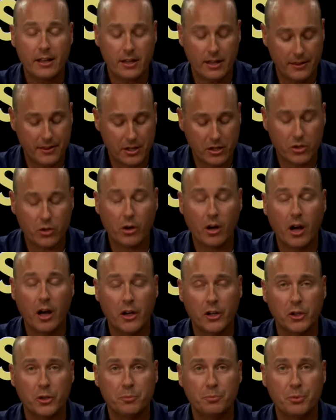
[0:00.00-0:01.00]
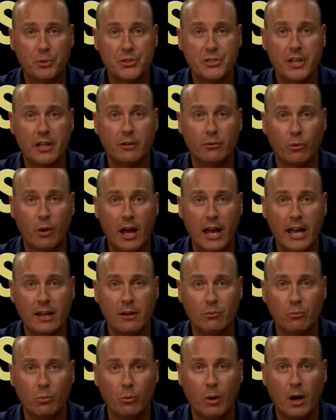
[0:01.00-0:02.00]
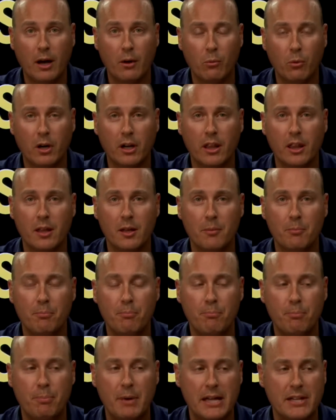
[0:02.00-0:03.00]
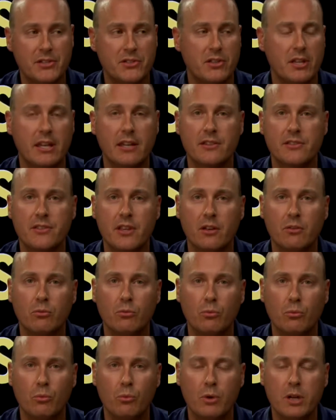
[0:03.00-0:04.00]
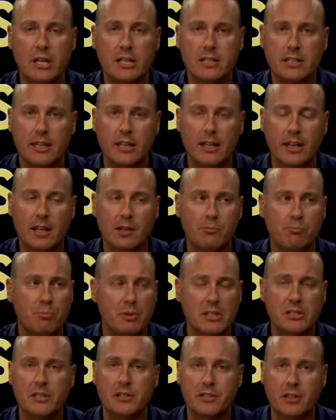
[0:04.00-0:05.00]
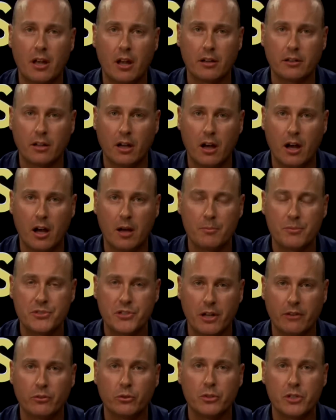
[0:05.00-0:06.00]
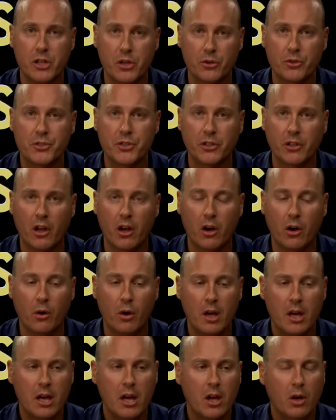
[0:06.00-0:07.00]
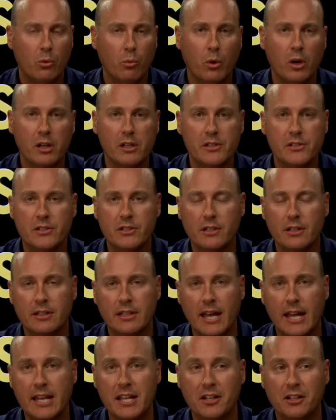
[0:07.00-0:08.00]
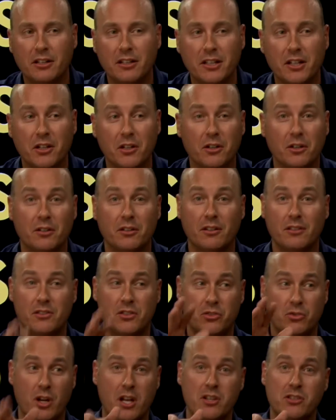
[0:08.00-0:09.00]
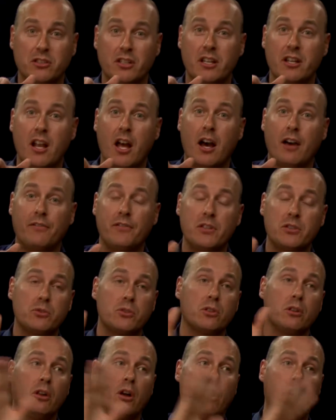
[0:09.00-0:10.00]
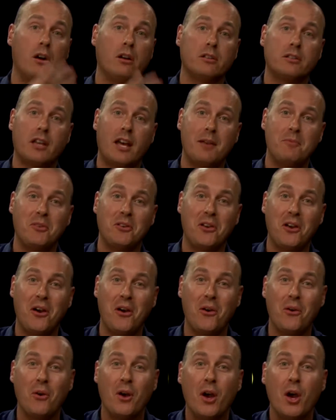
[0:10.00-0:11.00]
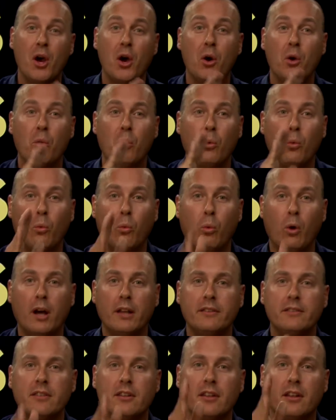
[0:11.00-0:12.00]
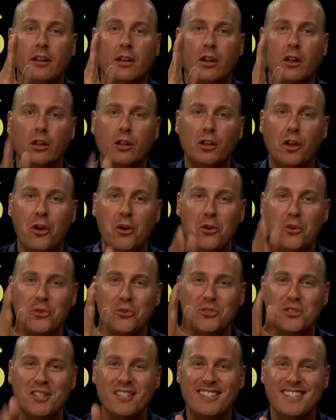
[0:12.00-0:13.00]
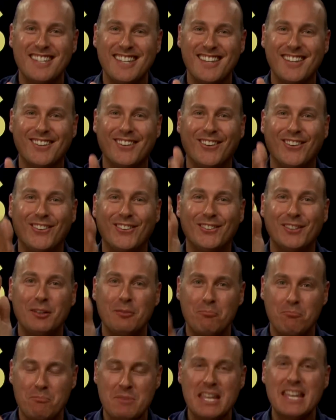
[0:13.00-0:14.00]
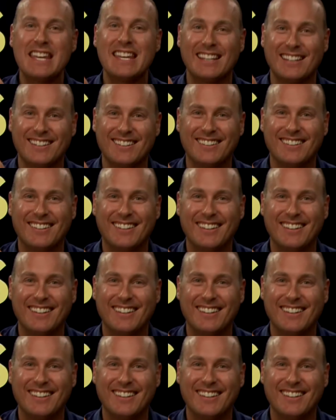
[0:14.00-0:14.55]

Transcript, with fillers: I, think you're 100% right. And uh, one of the best things that we did at business.com several years ago was getting clear, strangely enough, this was a long time ago, what did a closed deal mean?